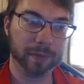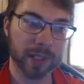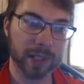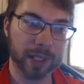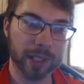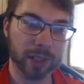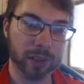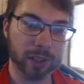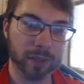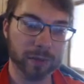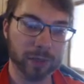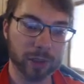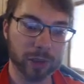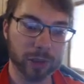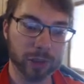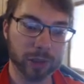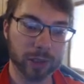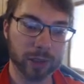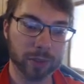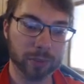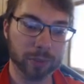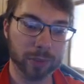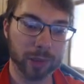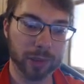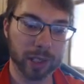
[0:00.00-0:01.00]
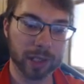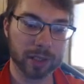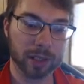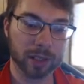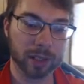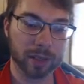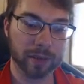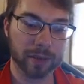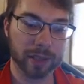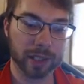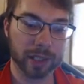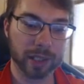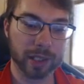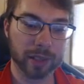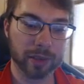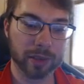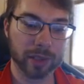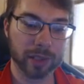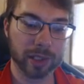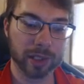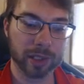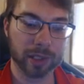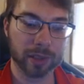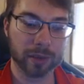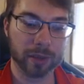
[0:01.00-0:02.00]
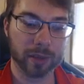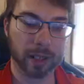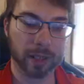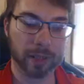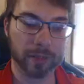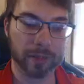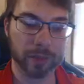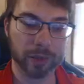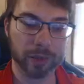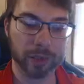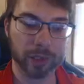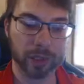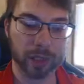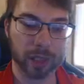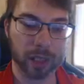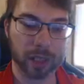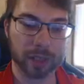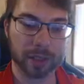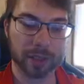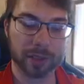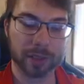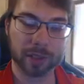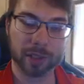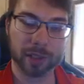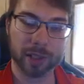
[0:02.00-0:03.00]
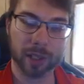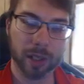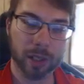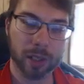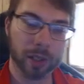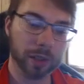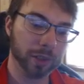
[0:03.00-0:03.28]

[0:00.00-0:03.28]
Neos Fusion plus all of the Neos fusion cards,